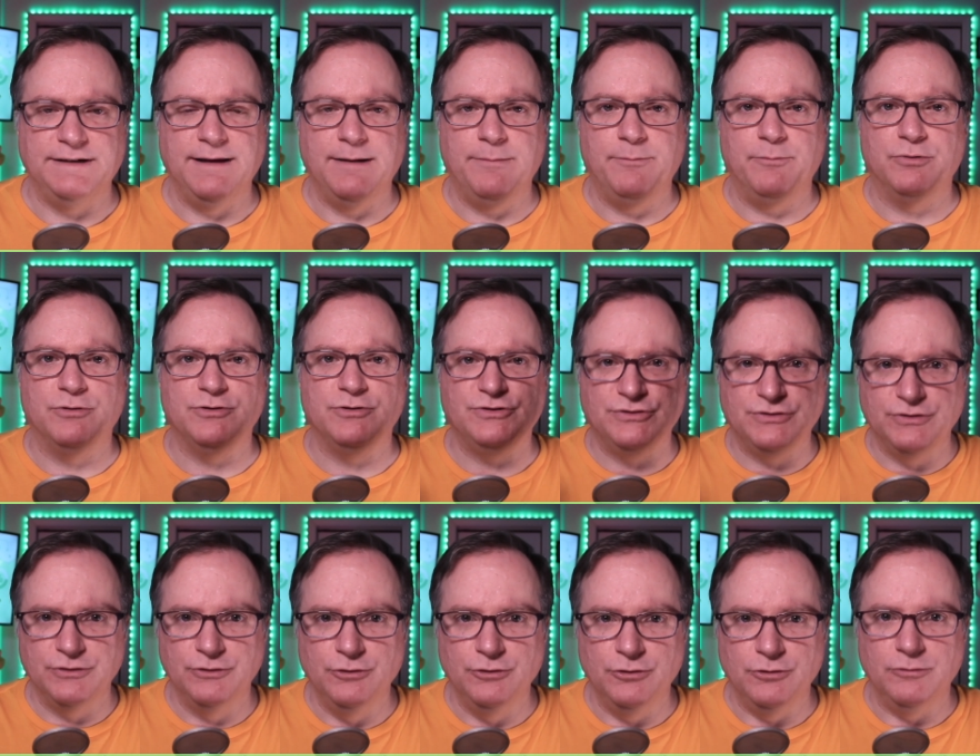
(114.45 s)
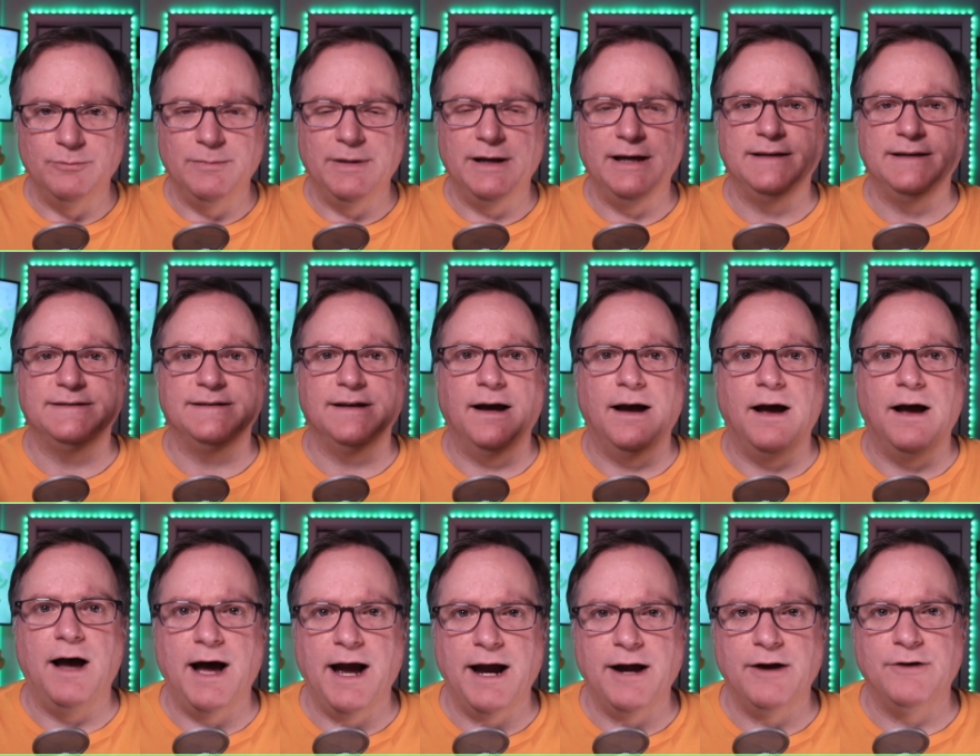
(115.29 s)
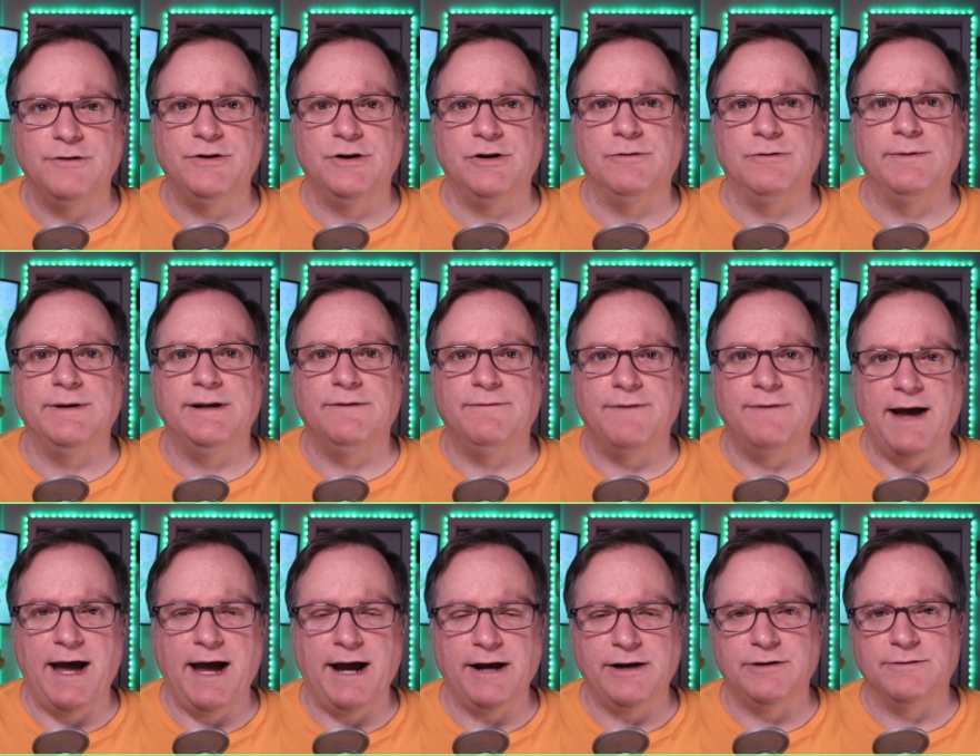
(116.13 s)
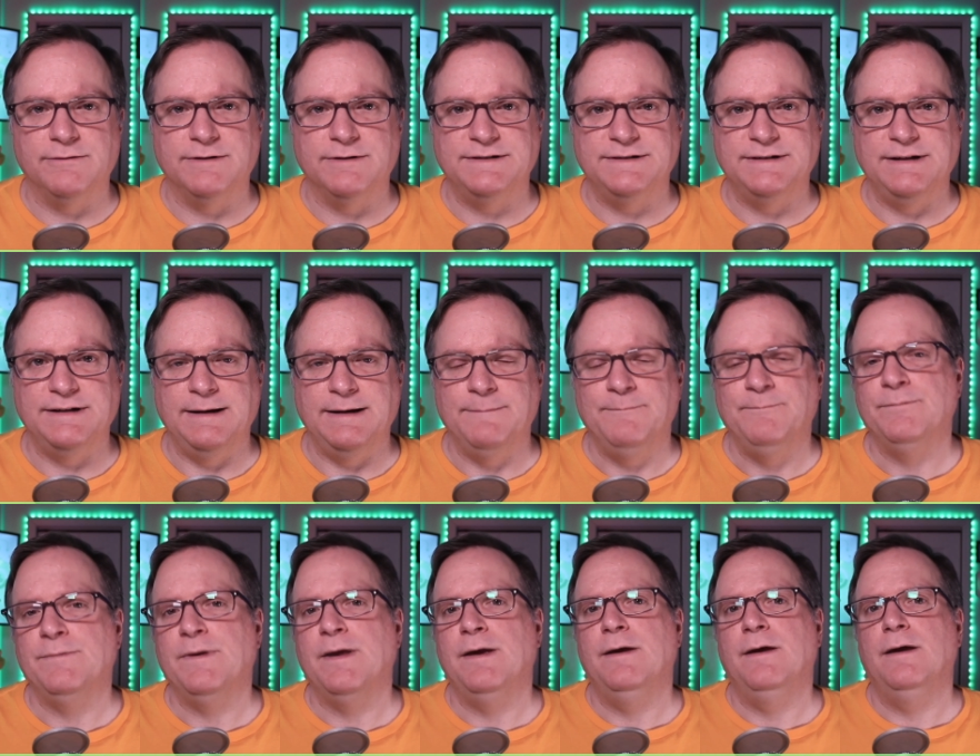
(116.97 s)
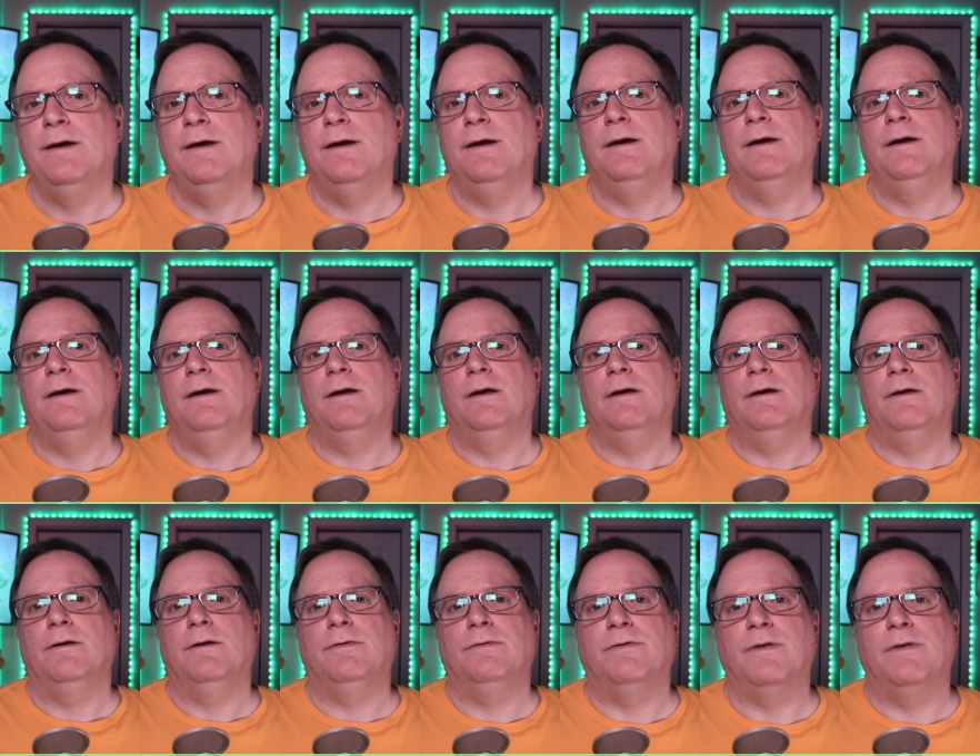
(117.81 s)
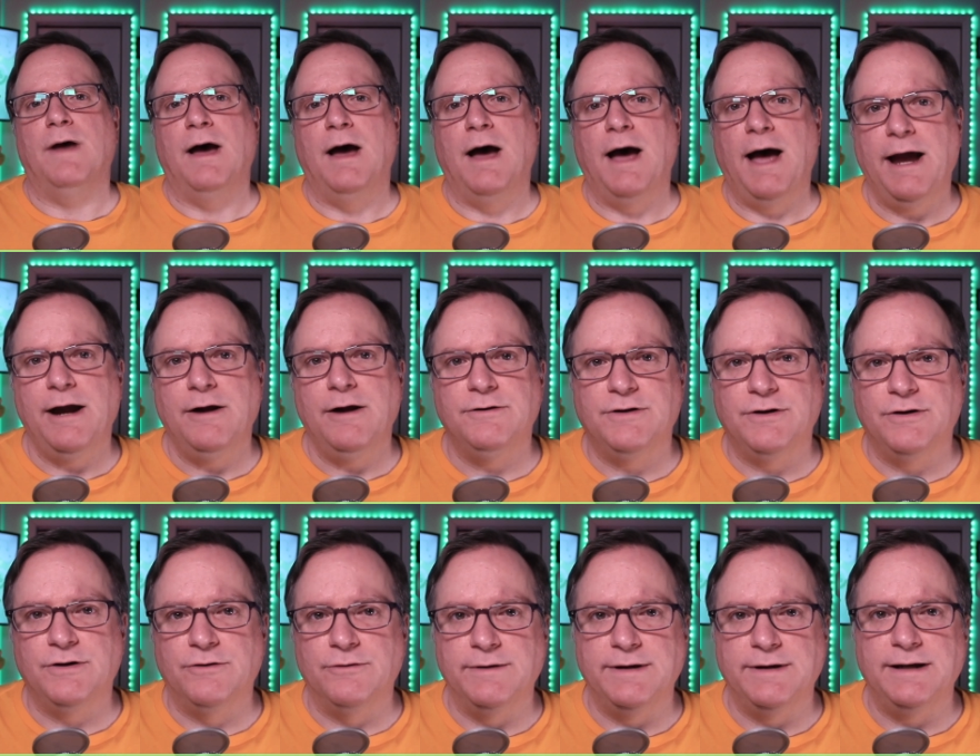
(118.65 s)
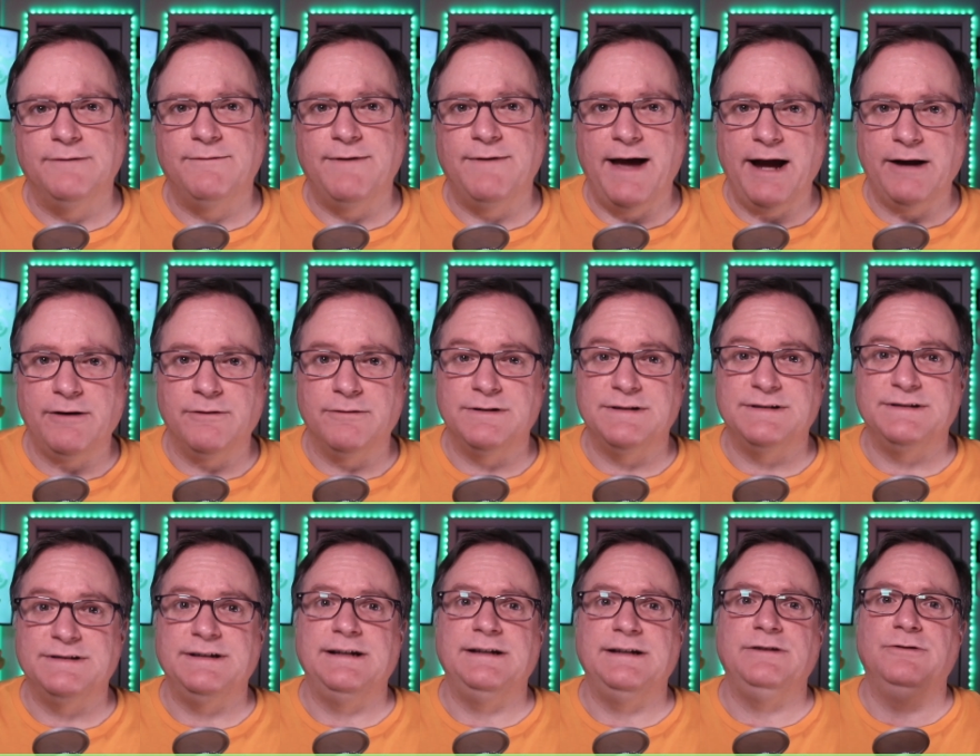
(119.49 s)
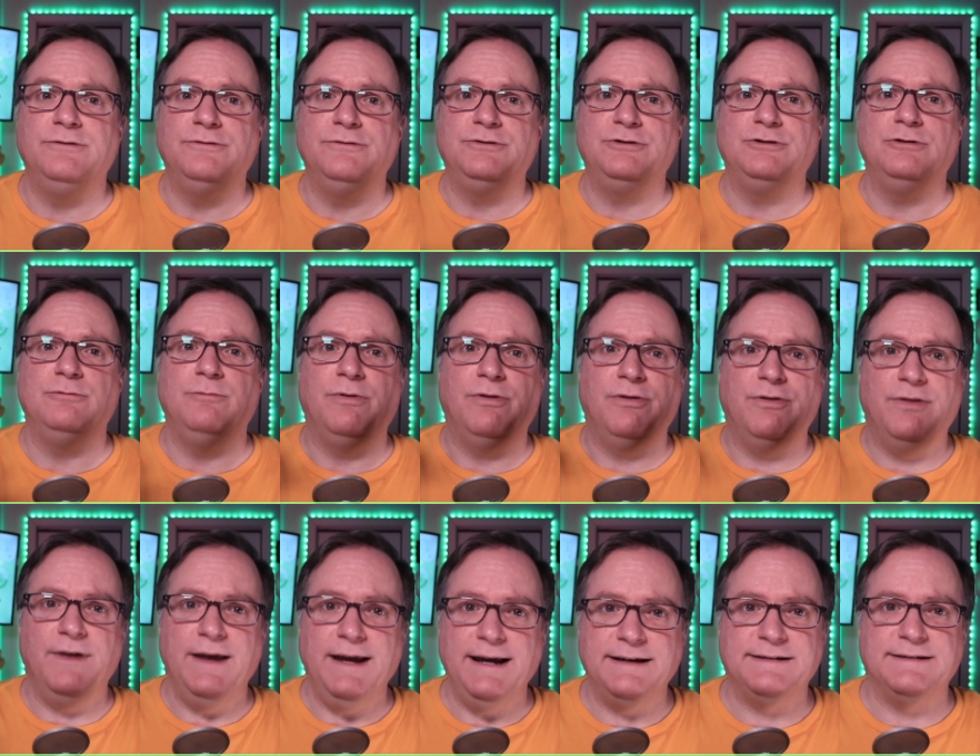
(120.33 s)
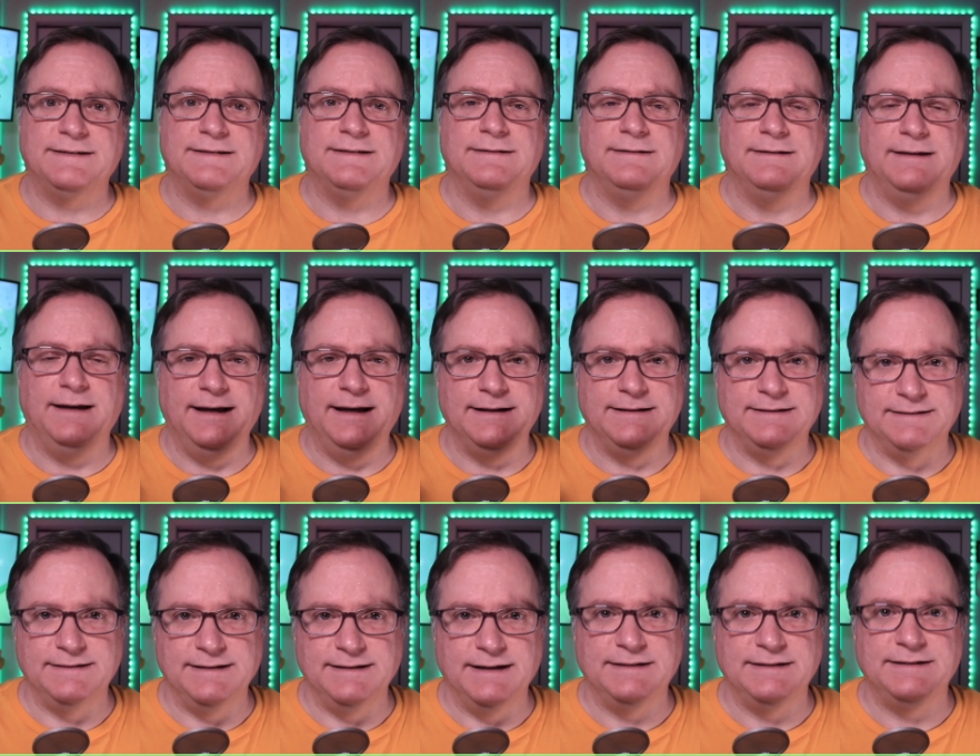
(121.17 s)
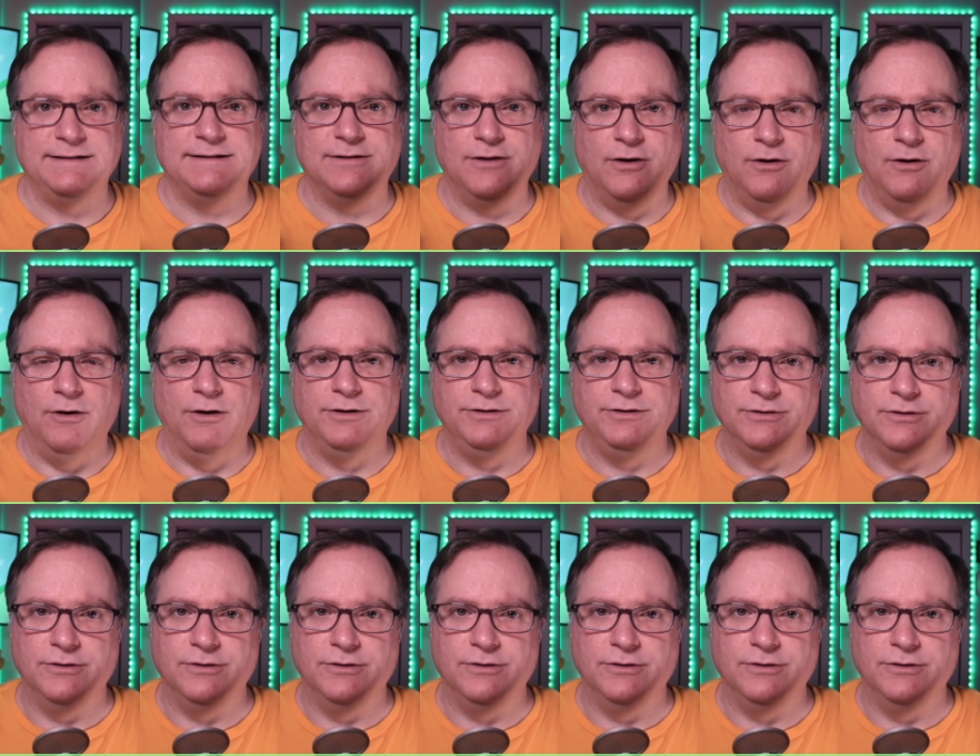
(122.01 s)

They presume it's a higher degree of accuracy the higher degree of accuracy YouTube thinks exists on